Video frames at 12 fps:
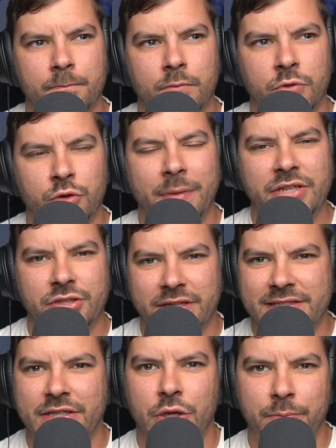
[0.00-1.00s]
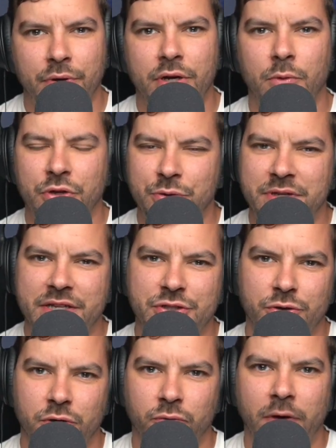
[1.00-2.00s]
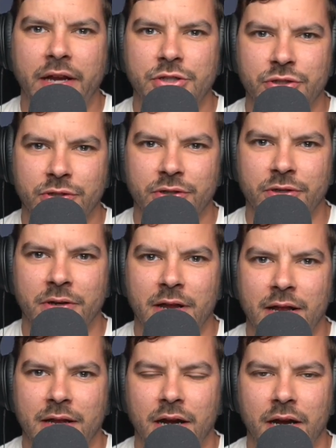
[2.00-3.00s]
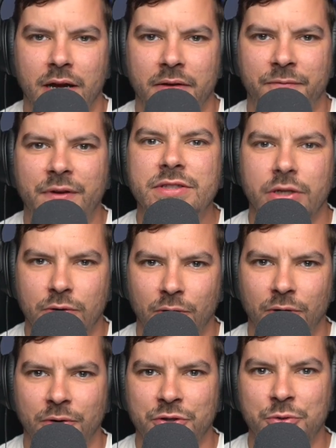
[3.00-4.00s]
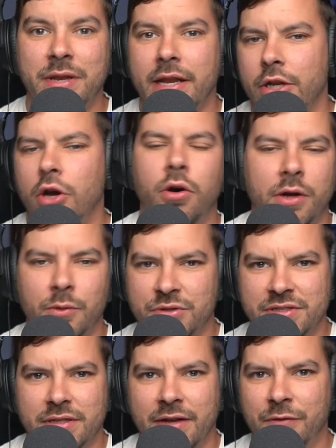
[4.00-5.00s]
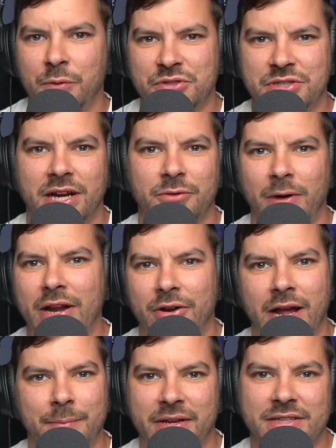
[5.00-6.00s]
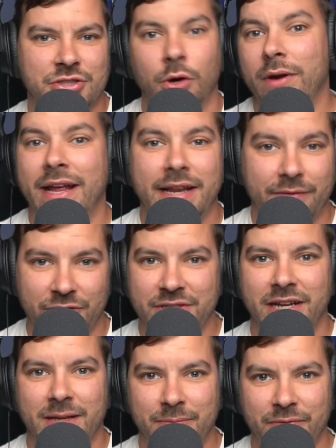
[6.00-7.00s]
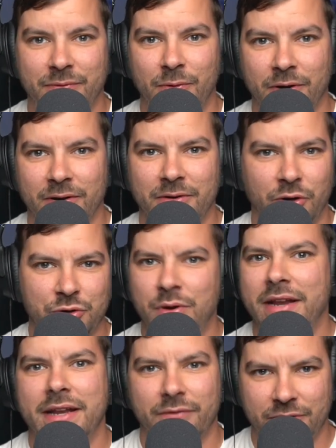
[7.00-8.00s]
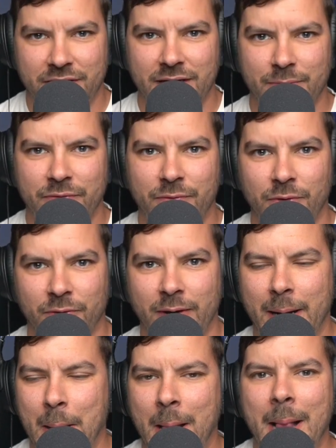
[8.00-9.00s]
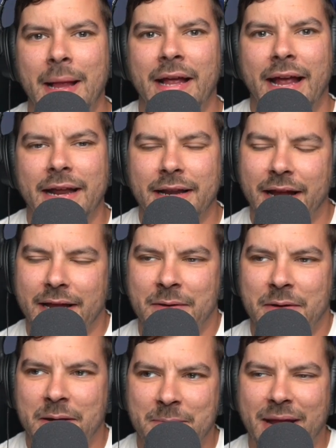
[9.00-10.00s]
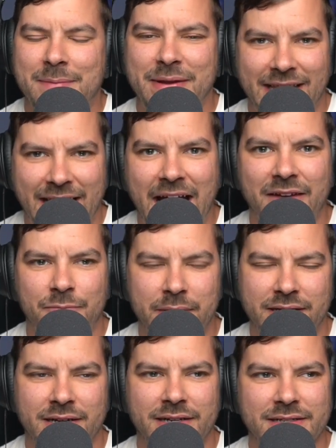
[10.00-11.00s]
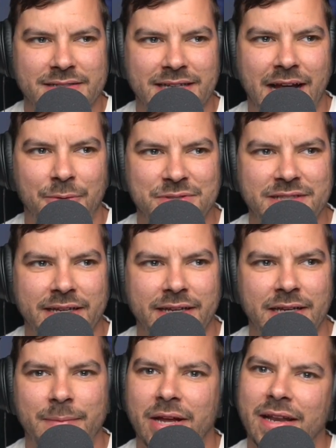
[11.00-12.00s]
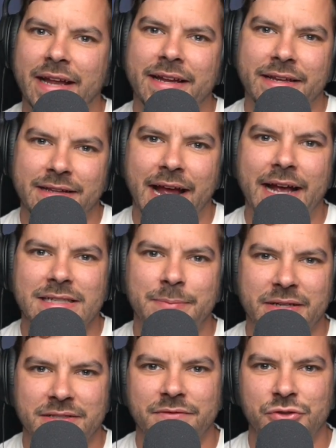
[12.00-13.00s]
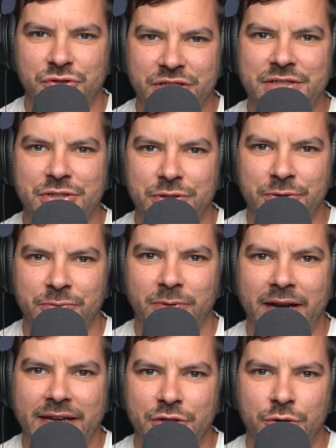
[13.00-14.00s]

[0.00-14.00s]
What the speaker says: you mentioned this in your book when you did your Ranger physical. You didn't know if it was done right or not because no one had ever done it before, or you had never done it before, right? And it made me laugh because I was thinking about like in the aspects of jiu-jitsu, right? You